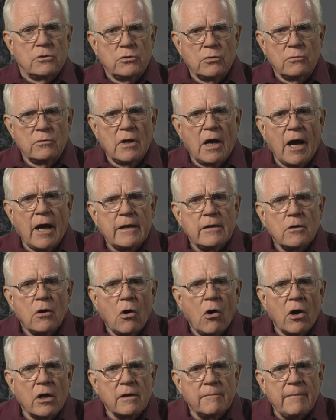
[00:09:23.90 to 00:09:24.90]
Do not
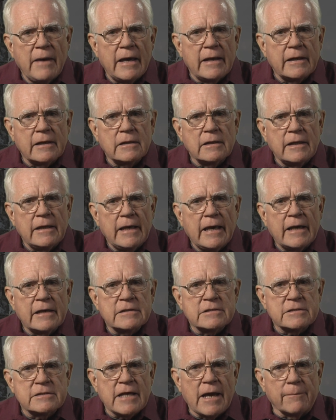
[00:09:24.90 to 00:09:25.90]
automatically
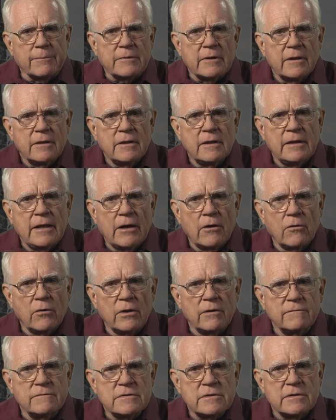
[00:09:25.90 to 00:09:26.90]
accept the
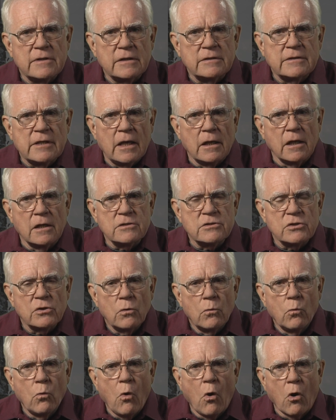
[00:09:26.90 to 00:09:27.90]
narratives that tell us
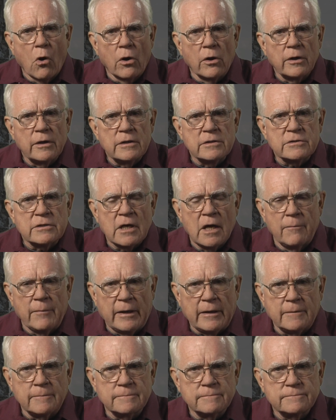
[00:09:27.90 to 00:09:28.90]
war is
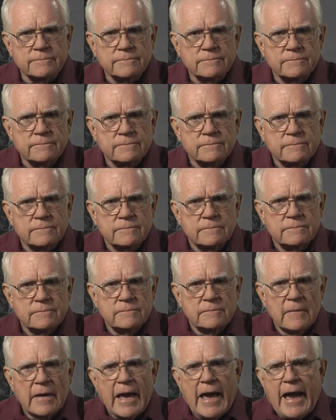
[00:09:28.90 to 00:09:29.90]
coming.
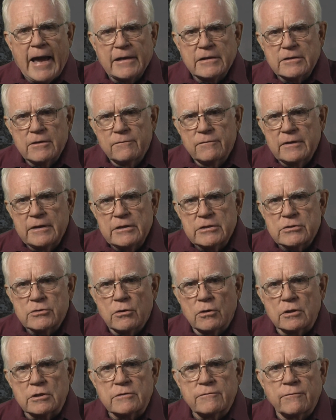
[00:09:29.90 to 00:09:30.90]
Actively
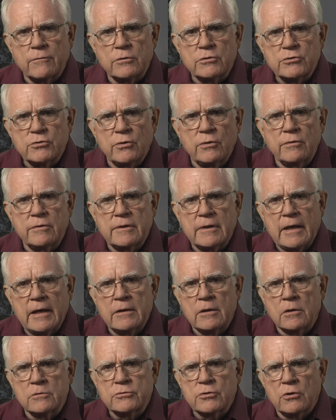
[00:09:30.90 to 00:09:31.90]
search for truth
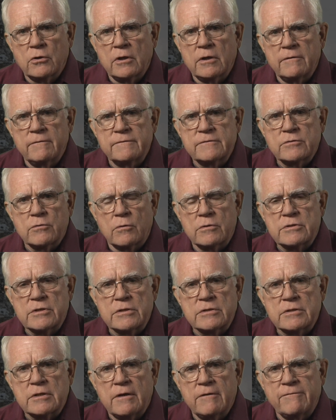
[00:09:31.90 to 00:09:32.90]
and alternative
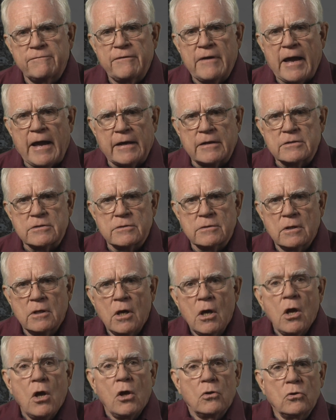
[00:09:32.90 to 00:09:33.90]
sources of facts.
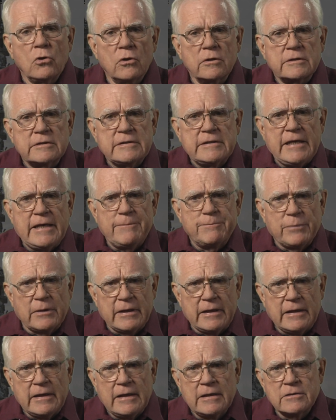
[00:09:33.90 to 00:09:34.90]
Look
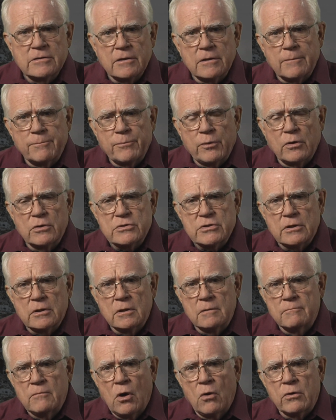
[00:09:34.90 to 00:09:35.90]
deeply into the
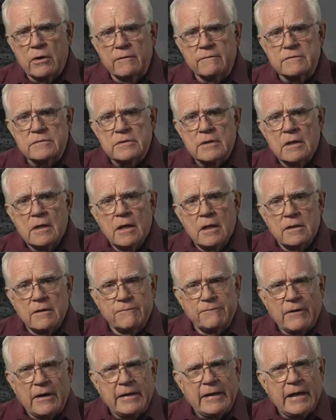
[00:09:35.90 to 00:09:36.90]
personal motives,
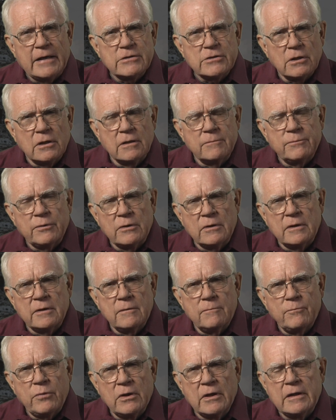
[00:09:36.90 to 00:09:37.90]
the financial and pol
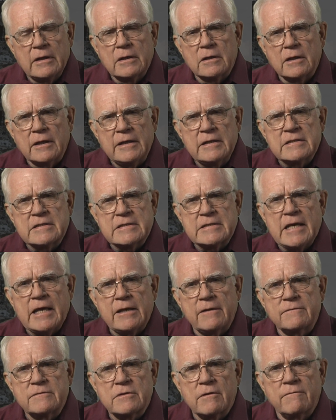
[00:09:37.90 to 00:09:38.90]
political
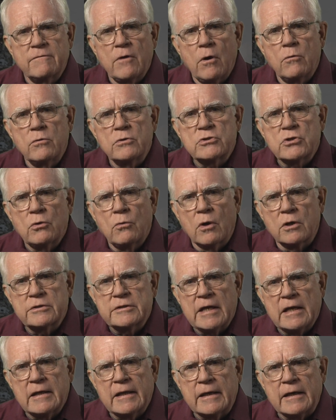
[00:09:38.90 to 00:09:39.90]
incentives of those who are
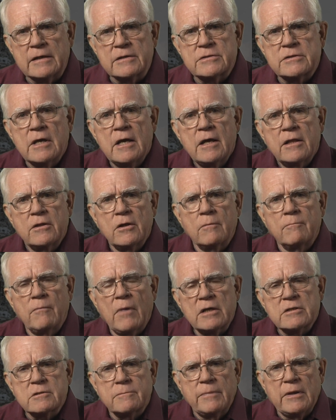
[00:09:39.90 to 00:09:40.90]
telling us there
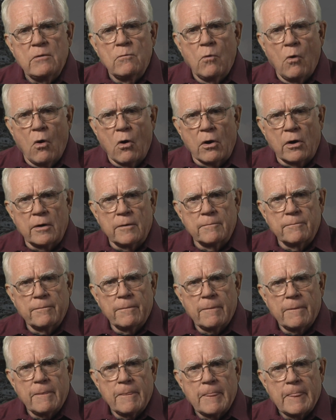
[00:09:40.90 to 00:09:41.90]
must be war.
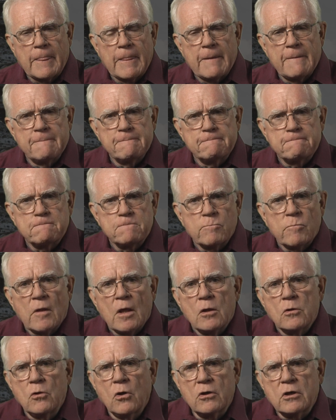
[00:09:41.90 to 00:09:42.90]

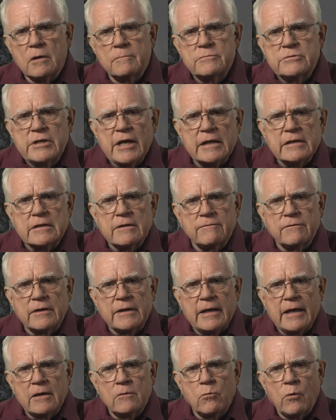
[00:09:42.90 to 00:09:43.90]
Look
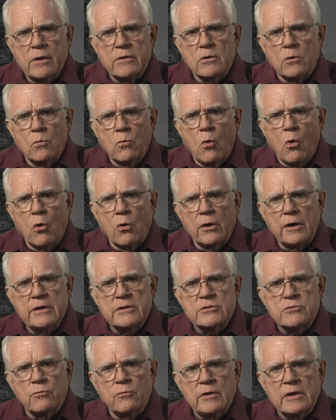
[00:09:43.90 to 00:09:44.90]
objectively at whether war
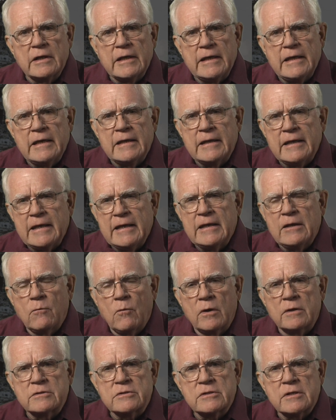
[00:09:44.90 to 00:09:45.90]
is really in
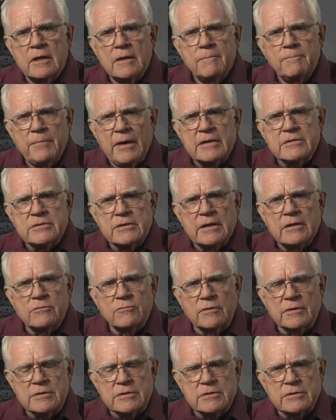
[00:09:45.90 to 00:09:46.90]
anyone's best
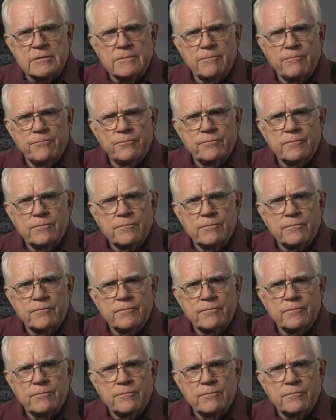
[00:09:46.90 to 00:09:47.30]
interests.